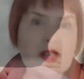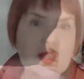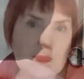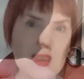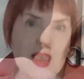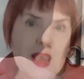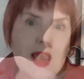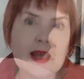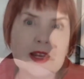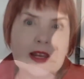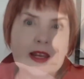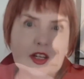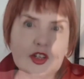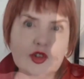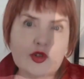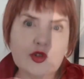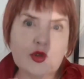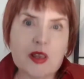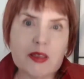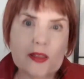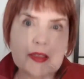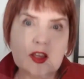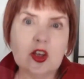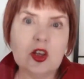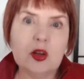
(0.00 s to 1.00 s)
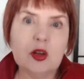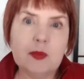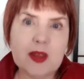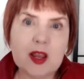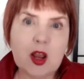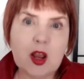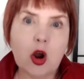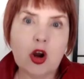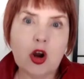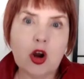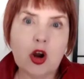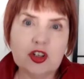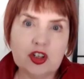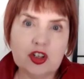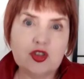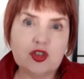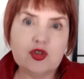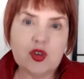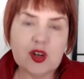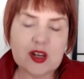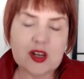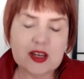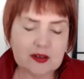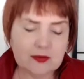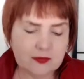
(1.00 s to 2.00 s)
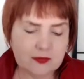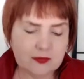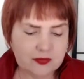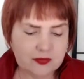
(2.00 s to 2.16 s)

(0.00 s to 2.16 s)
bad injury that could be hard to treat.